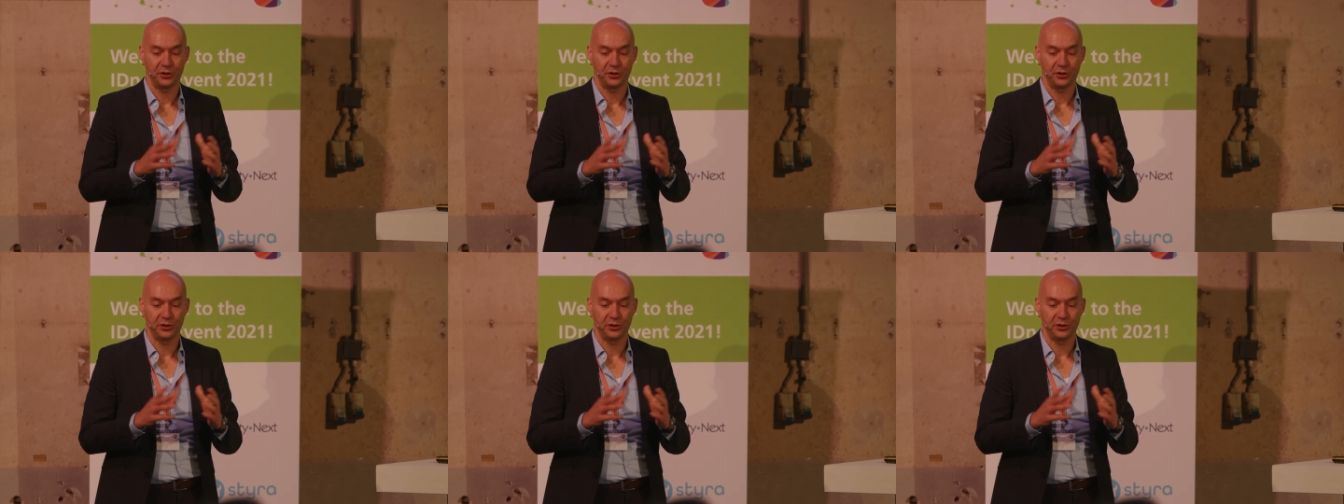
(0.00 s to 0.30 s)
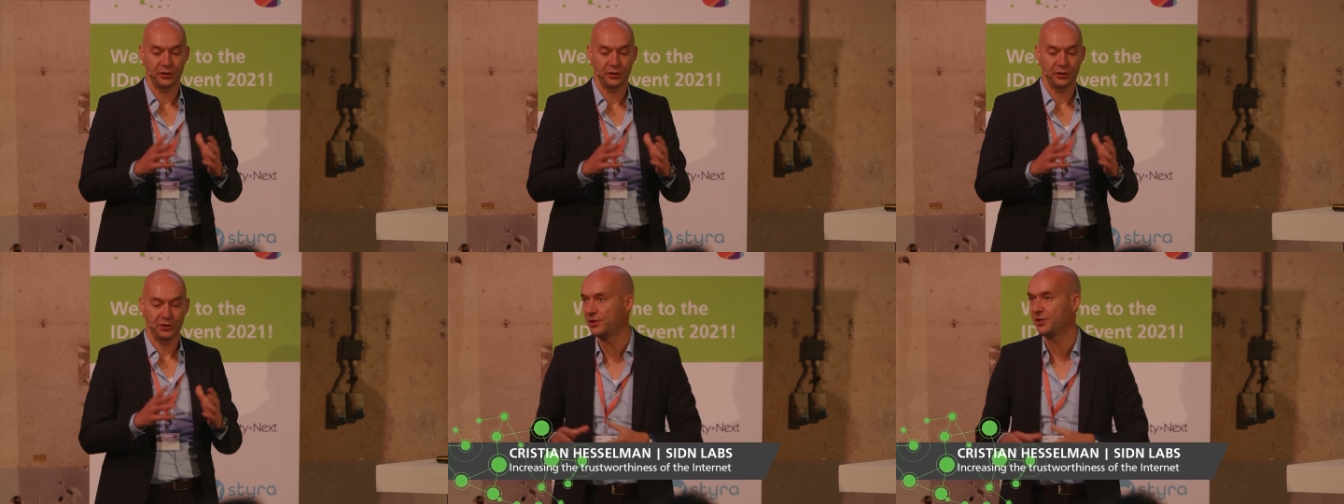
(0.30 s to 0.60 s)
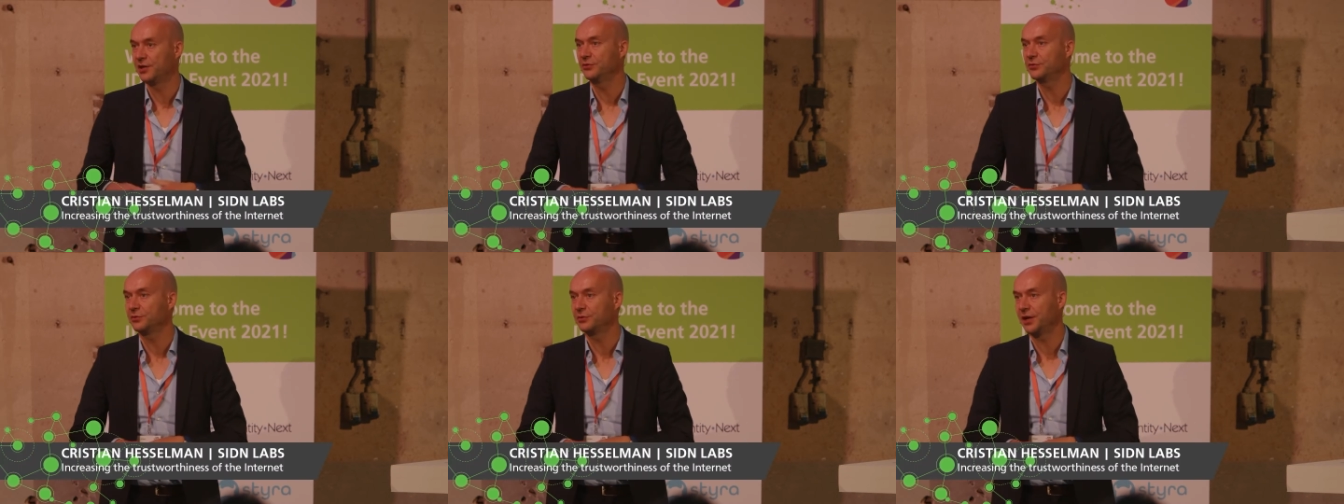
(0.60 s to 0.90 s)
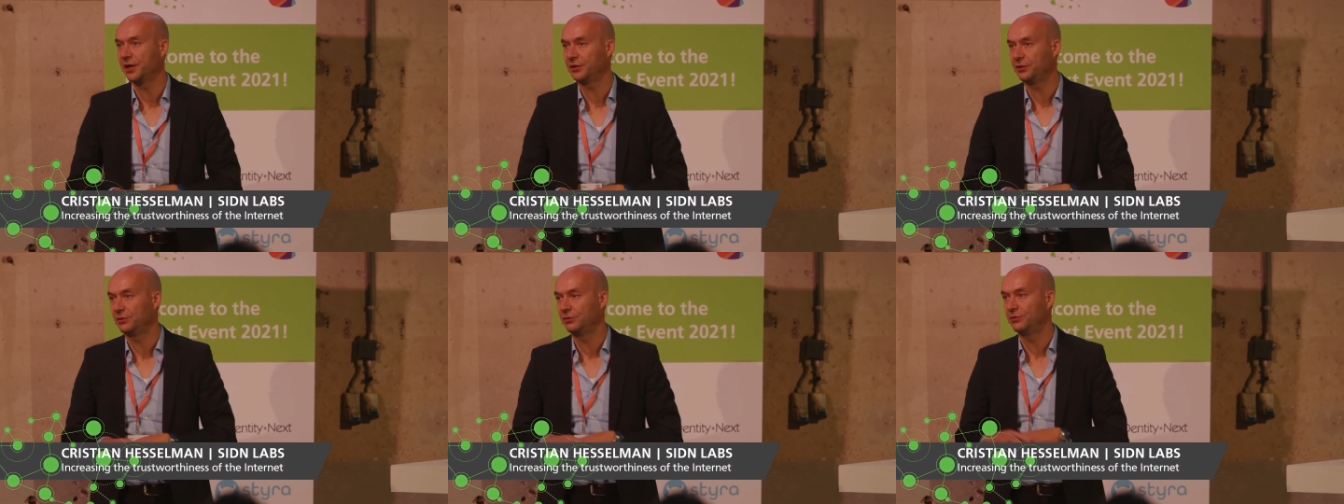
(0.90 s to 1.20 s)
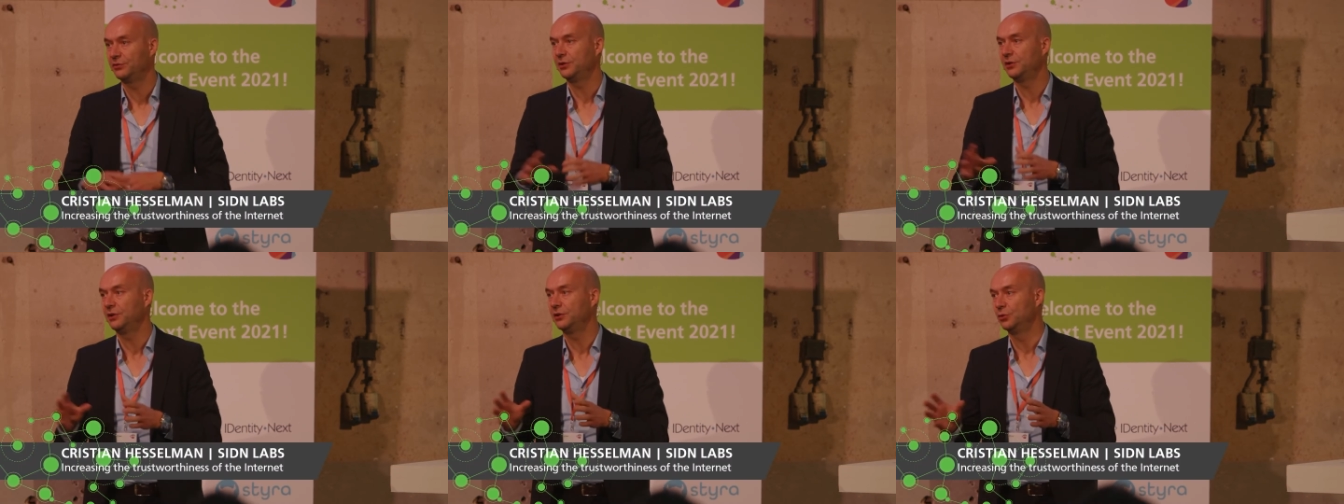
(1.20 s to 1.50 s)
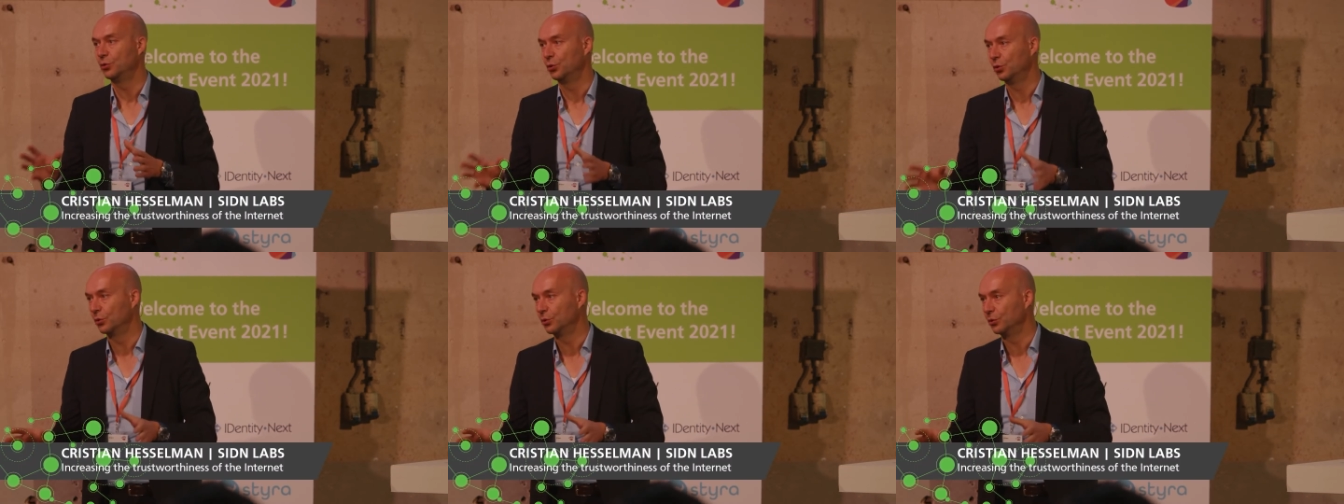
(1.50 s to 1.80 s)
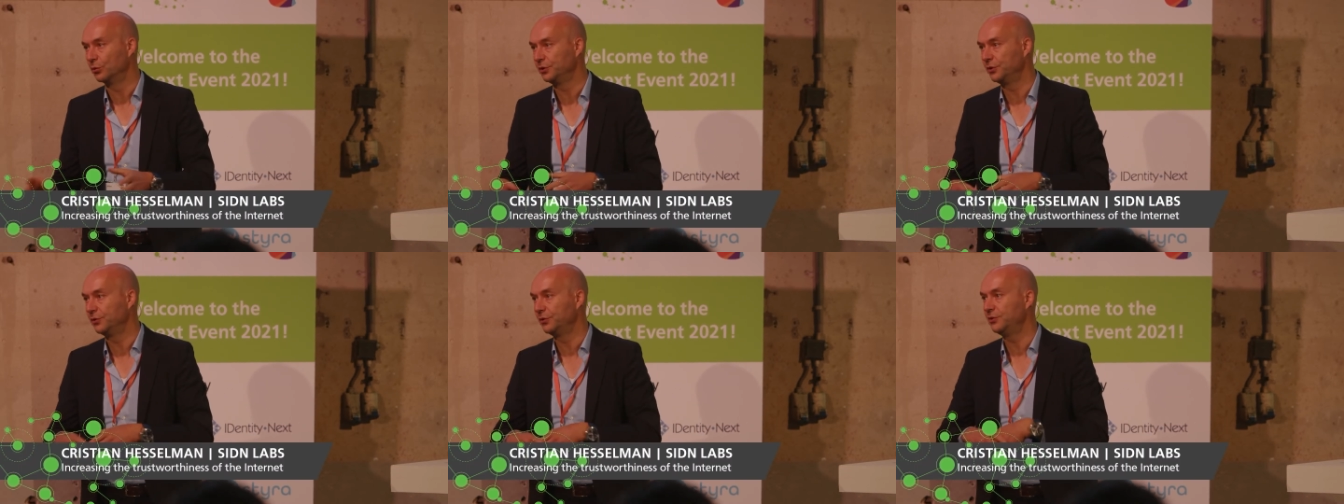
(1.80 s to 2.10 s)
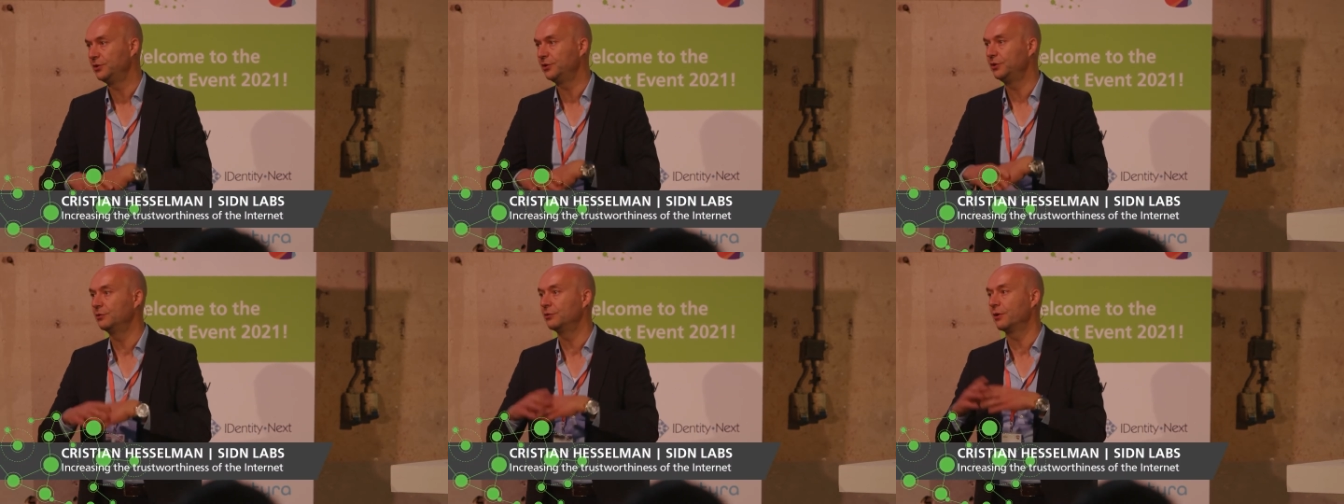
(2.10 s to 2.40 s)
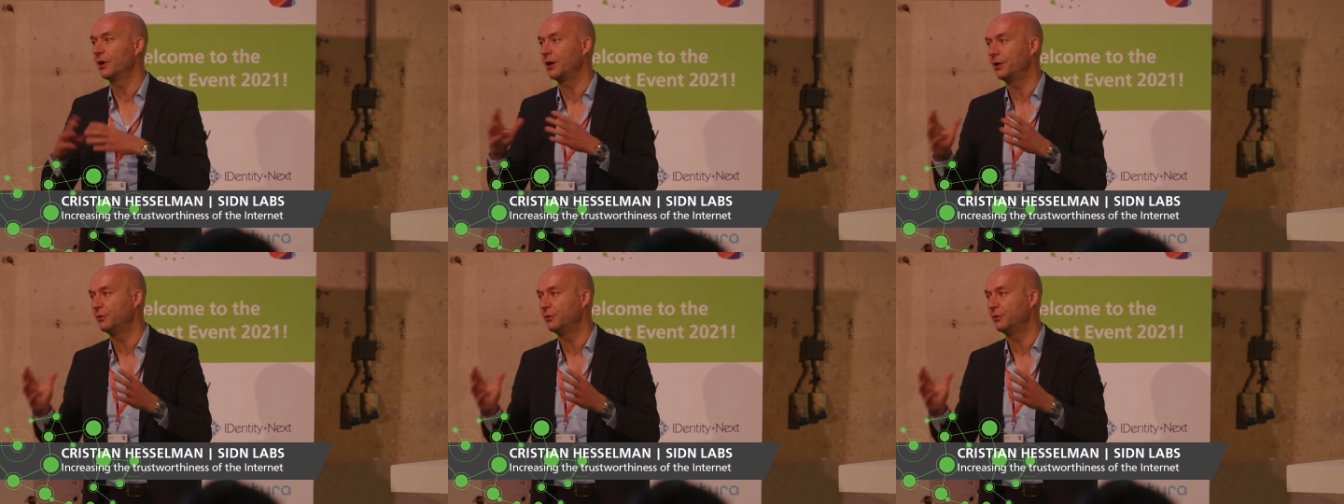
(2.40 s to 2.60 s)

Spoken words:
you see Google, you see your IoT. From an end user